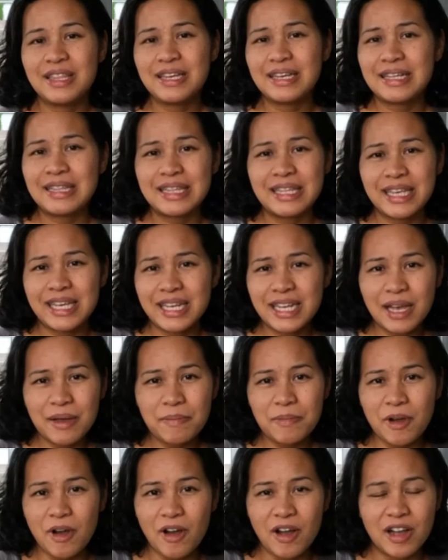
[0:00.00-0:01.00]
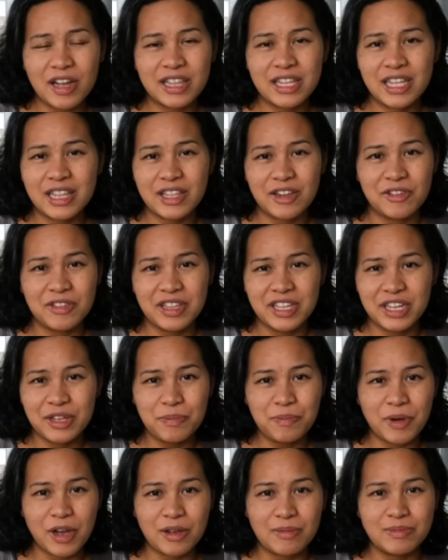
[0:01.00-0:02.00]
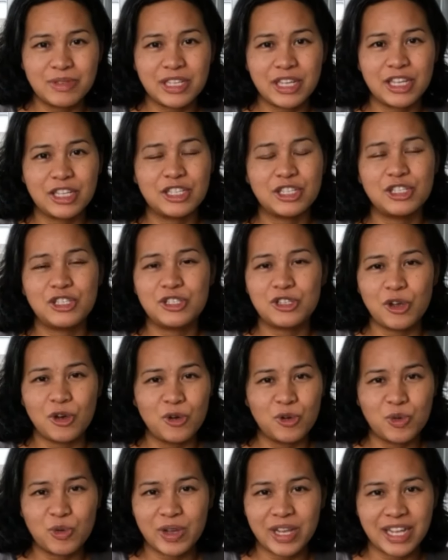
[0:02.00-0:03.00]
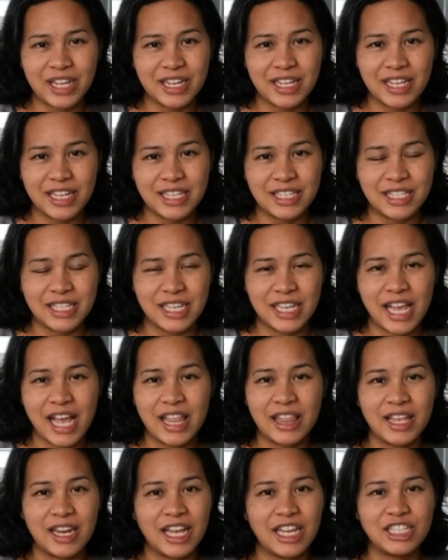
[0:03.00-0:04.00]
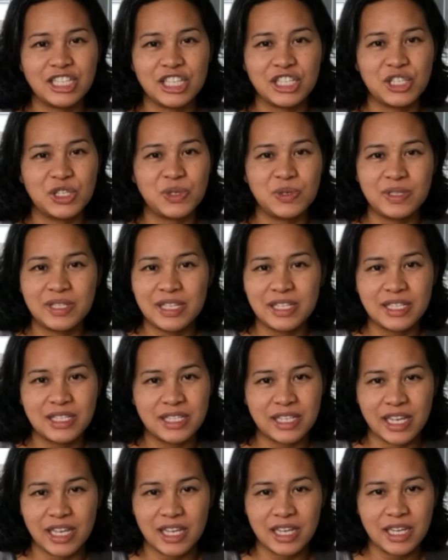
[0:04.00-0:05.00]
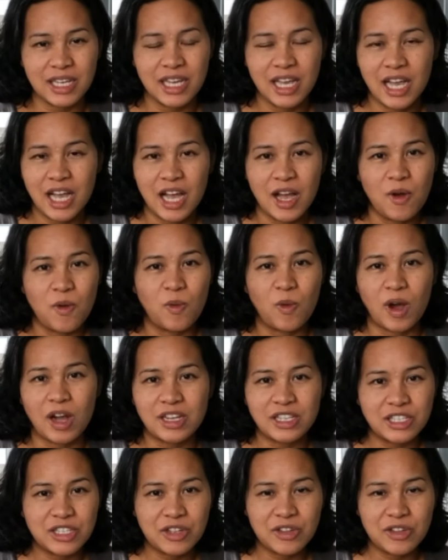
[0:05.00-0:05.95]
The cleanup on their little bums is so quick and easy. And then I just use the sink wash